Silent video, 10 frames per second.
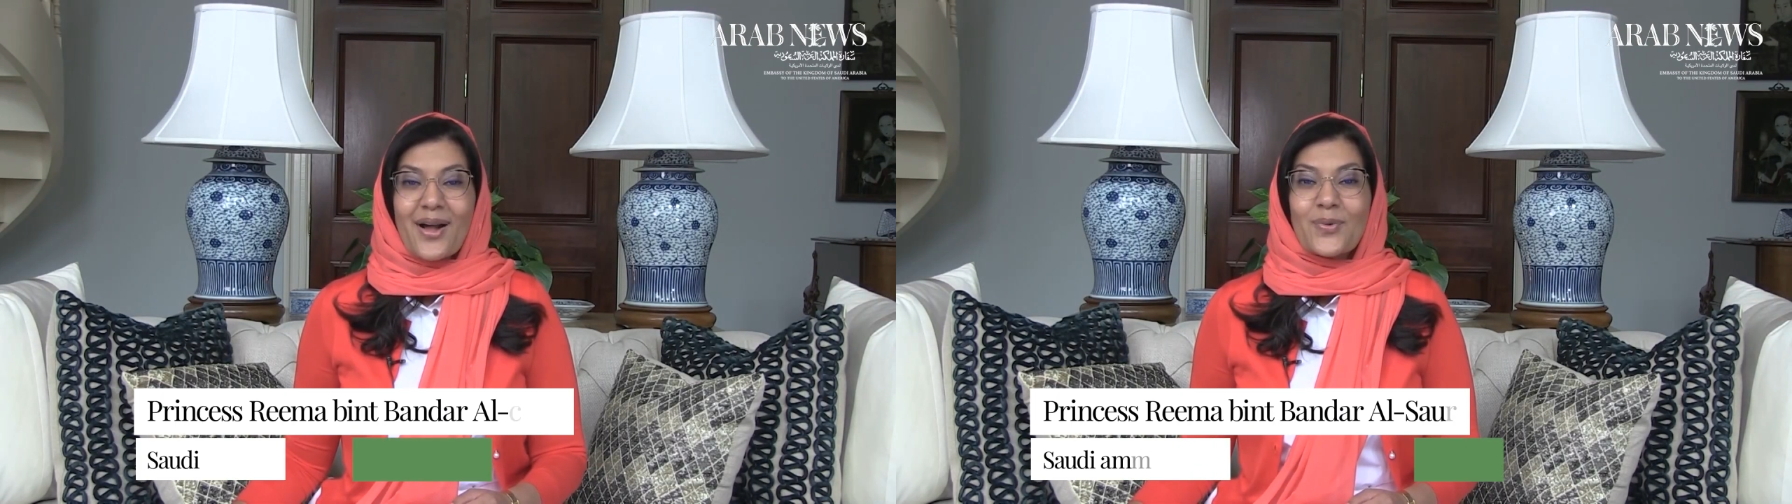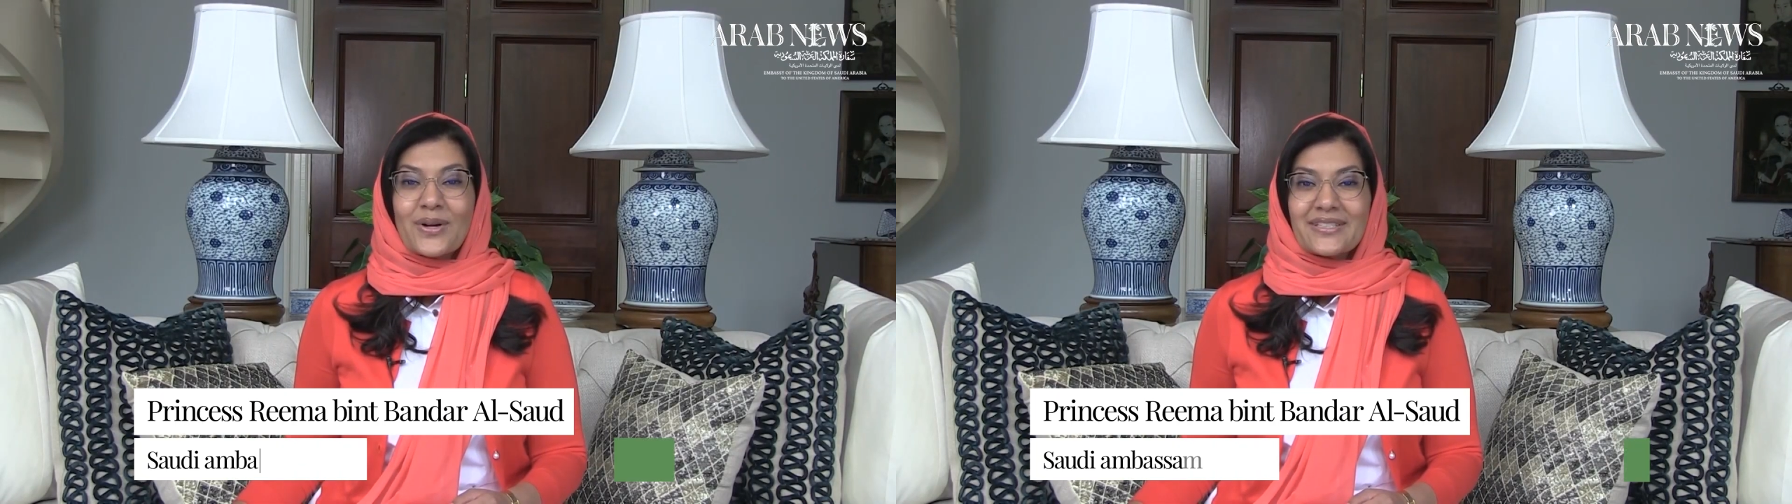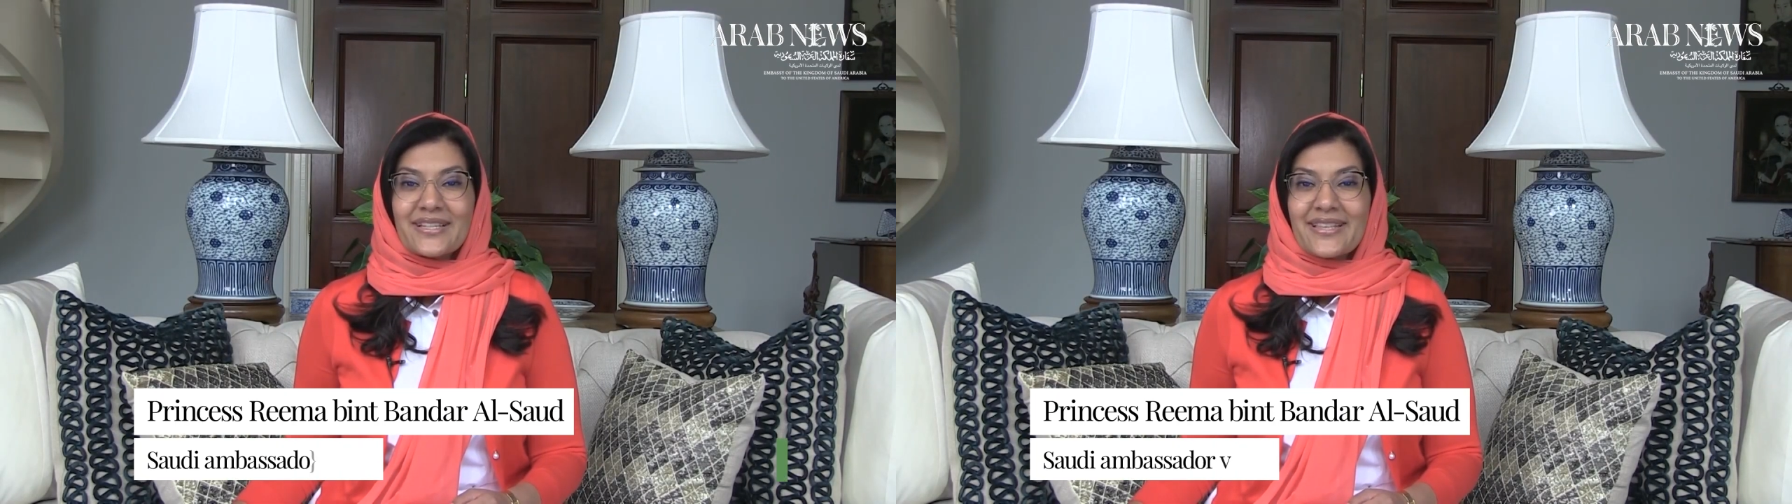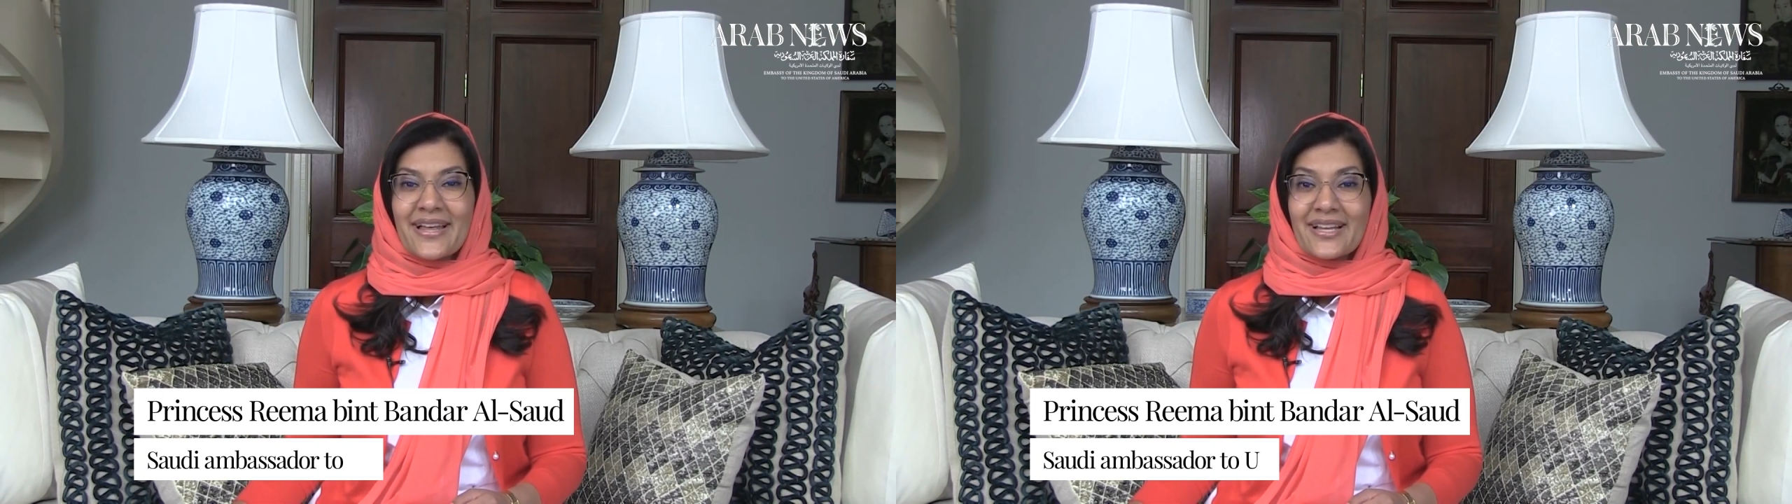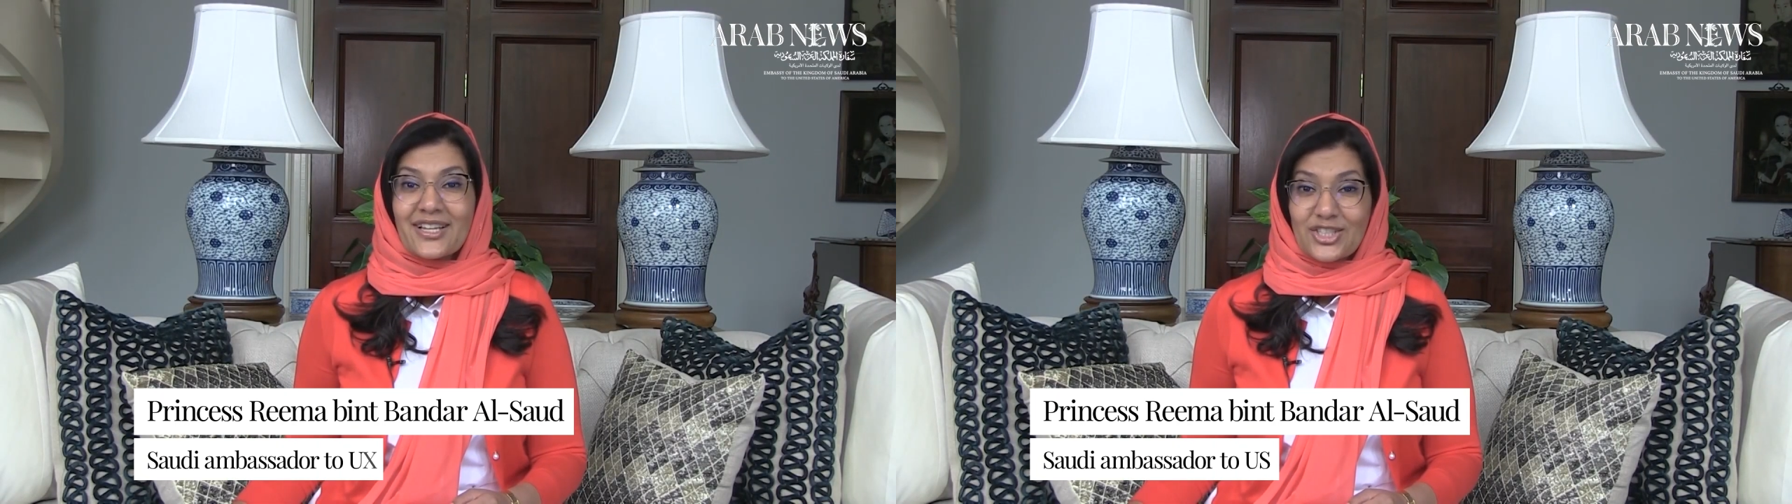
want to thank